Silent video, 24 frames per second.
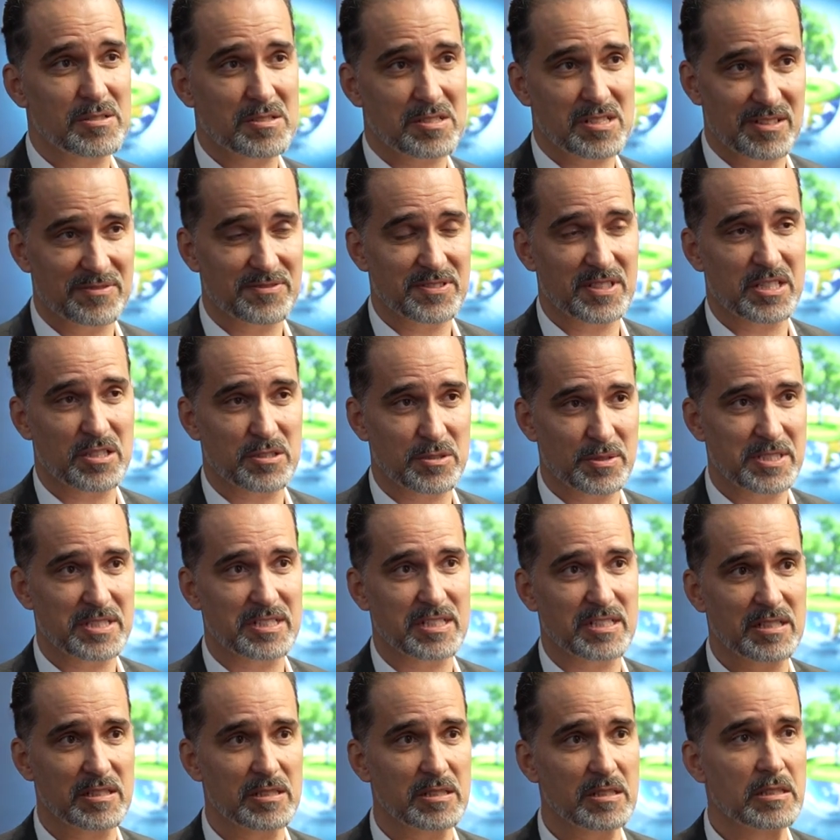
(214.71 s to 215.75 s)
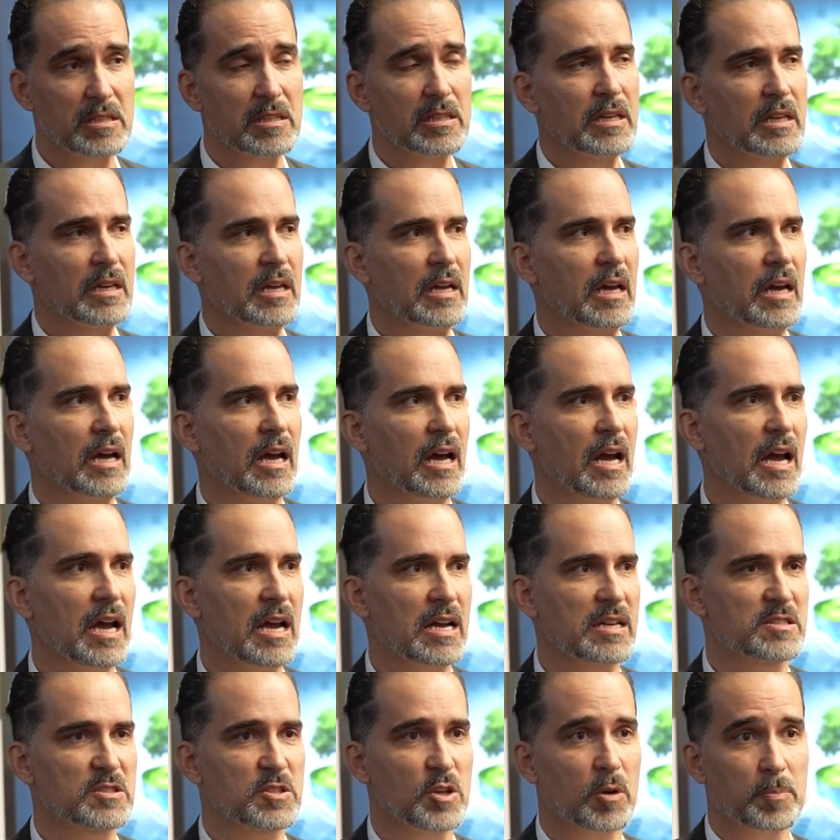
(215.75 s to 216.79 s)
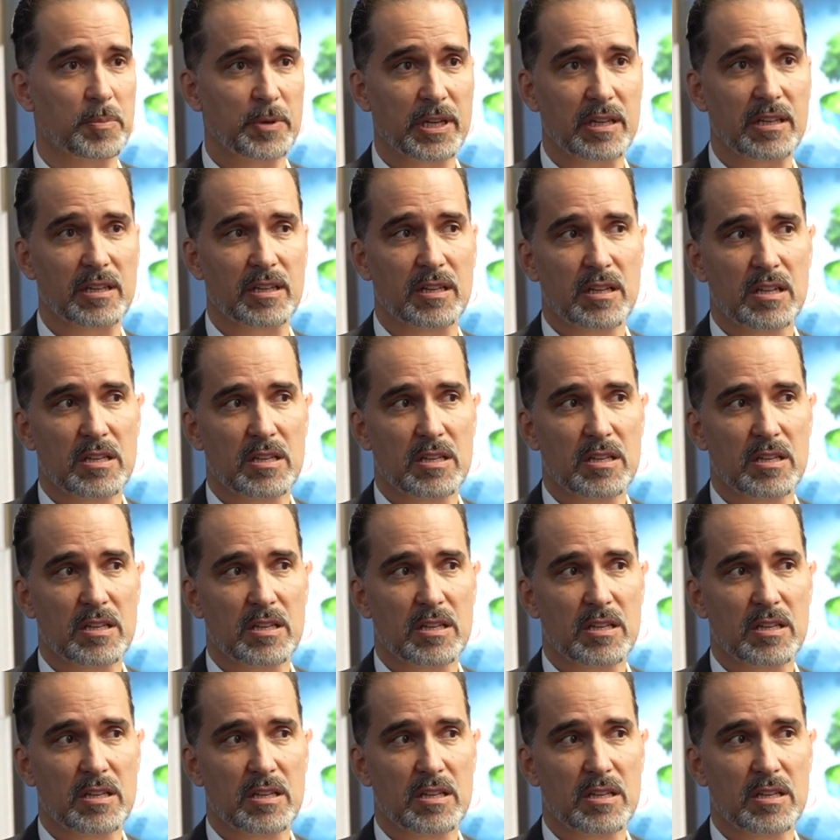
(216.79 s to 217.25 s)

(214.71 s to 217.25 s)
safety critical topic.